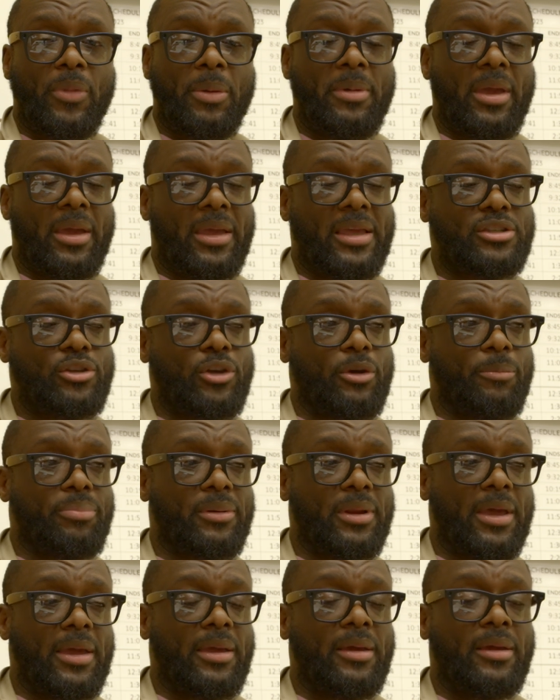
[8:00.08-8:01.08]
I mean, I guess you could
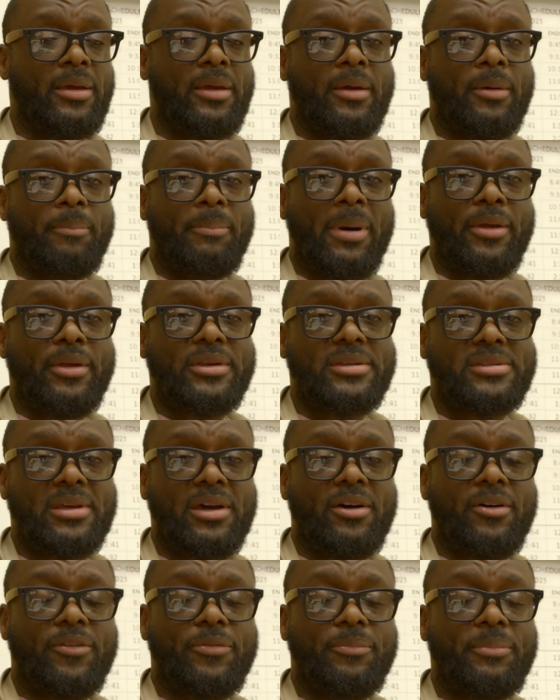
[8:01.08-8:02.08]
play by
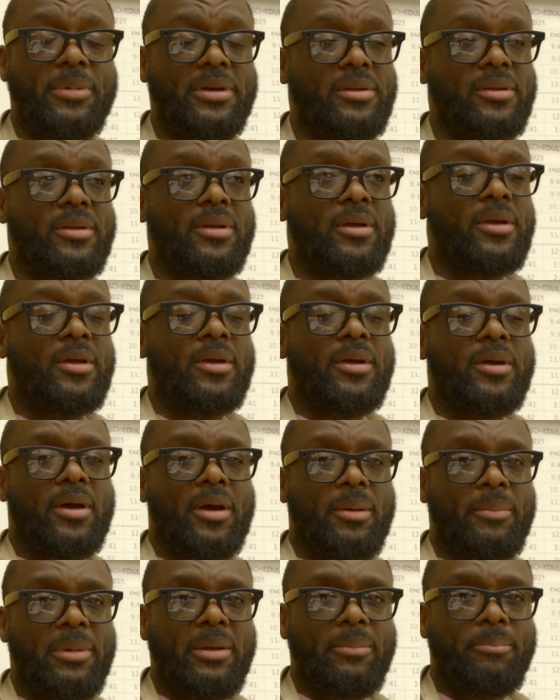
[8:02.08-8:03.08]
yourself, but
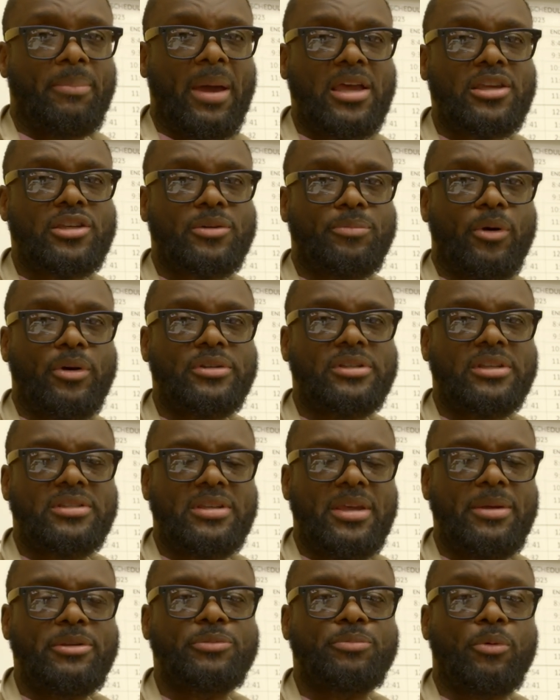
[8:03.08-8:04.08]
I mean, basketball is a
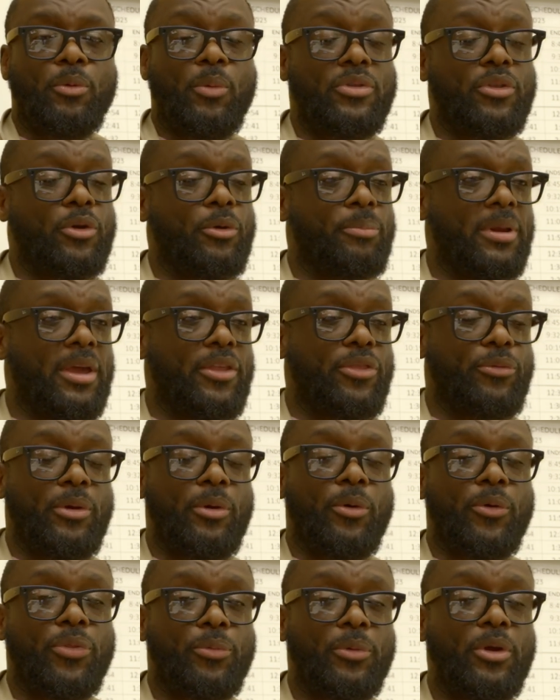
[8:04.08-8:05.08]
team sport. Whether you're playing
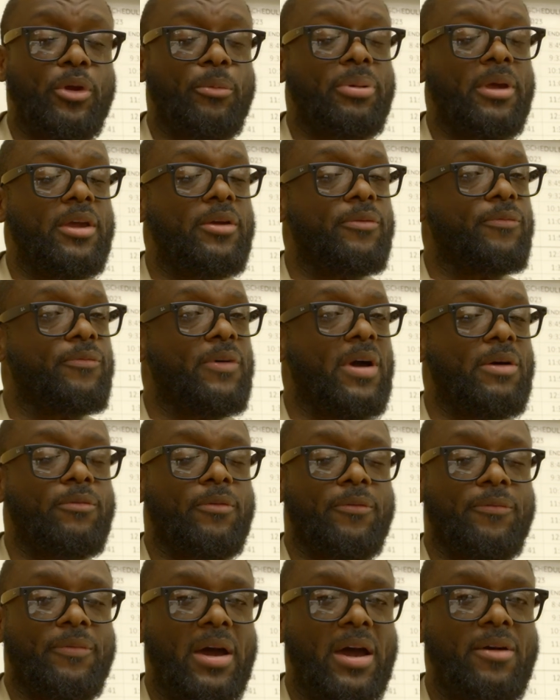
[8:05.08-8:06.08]
3-on-3 or playing
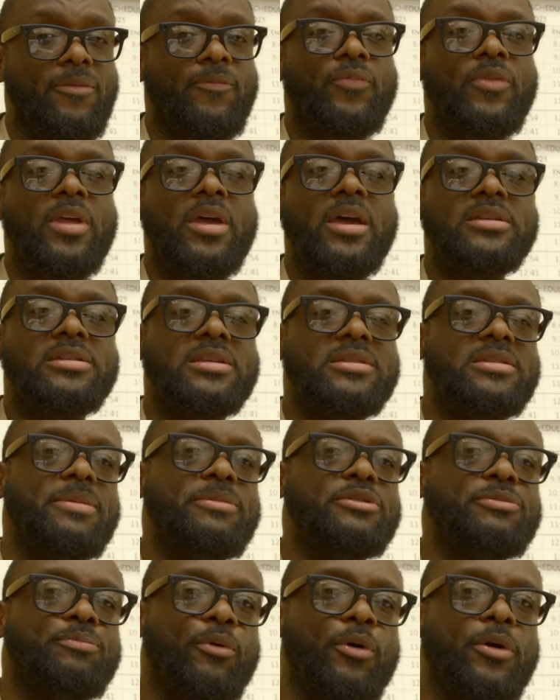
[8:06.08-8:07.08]
5-on-5, it's a
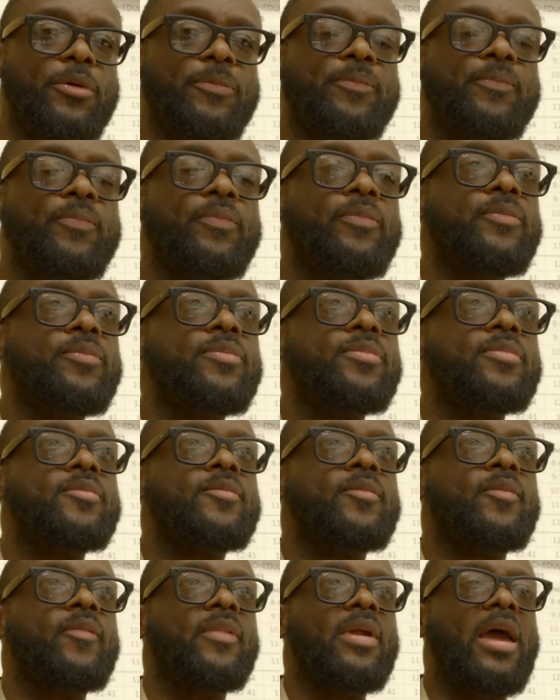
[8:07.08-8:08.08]
team sport.
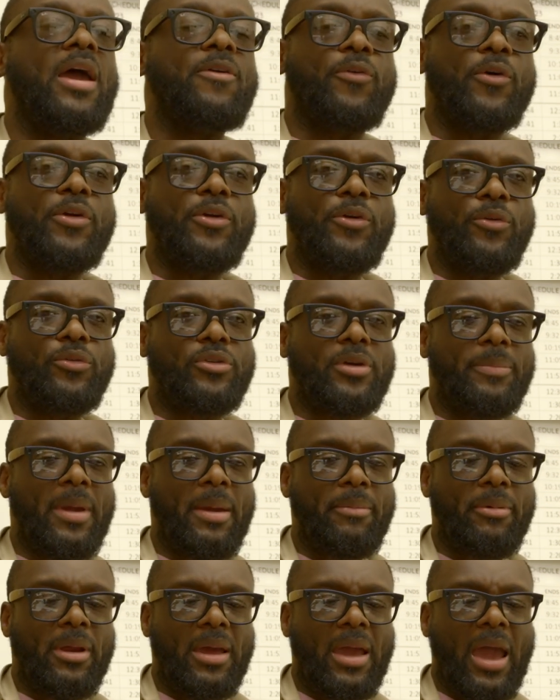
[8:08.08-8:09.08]
And for you to be
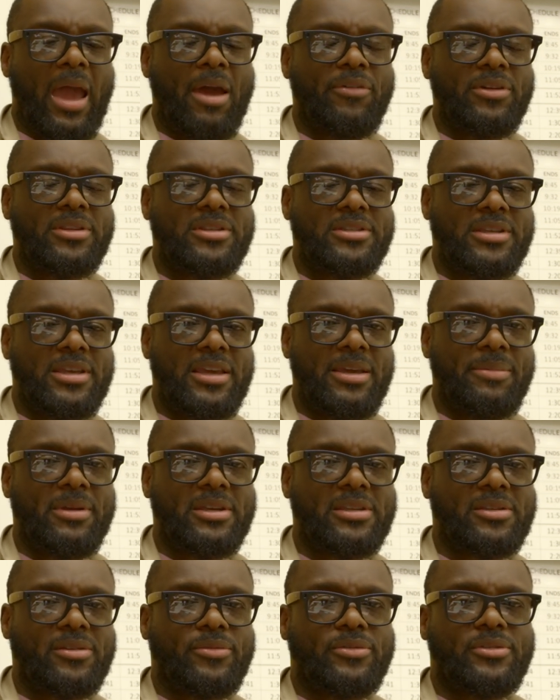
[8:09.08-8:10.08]
able to have a team
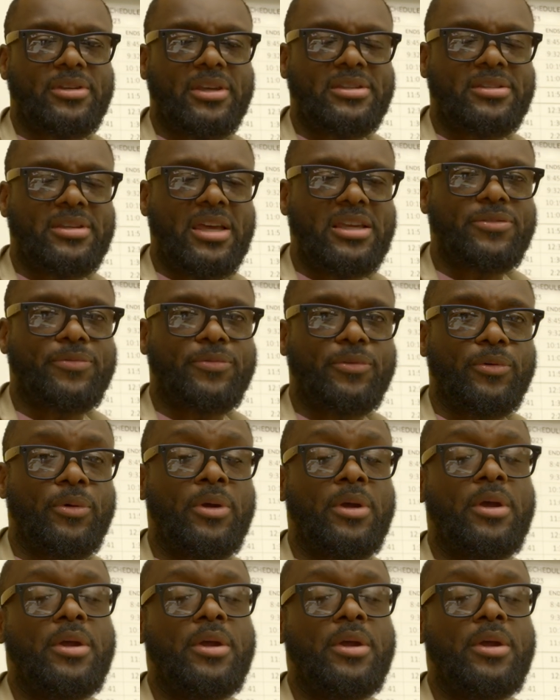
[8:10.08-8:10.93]
that's successful,